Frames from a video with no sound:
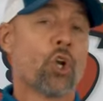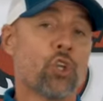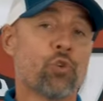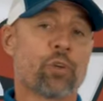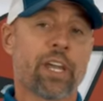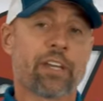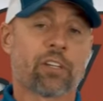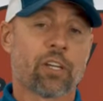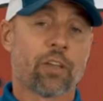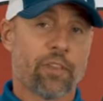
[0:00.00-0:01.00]
You
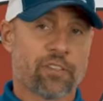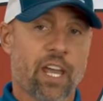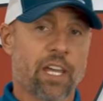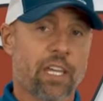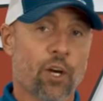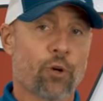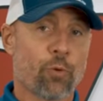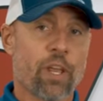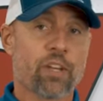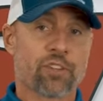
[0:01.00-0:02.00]
get the Tech Air
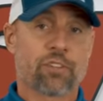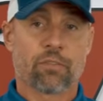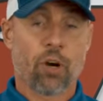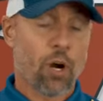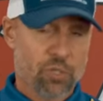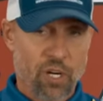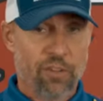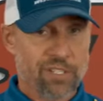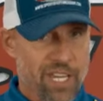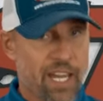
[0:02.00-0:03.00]
race, or I'm
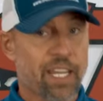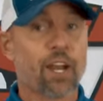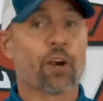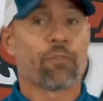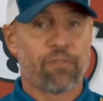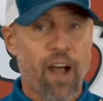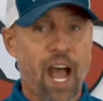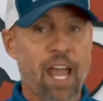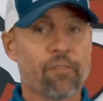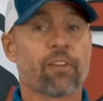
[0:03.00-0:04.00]
sorry, the Tech Air
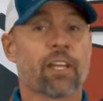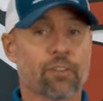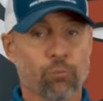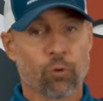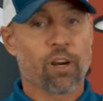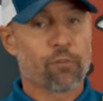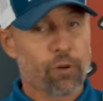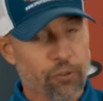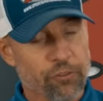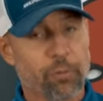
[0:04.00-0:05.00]
5 and
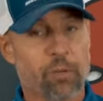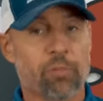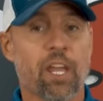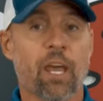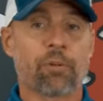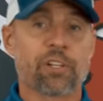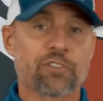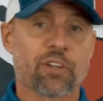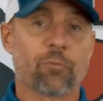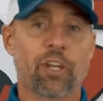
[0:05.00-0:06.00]
whatever else might be happening
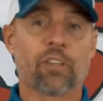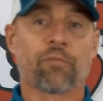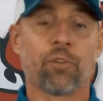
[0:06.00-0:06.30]
someday in the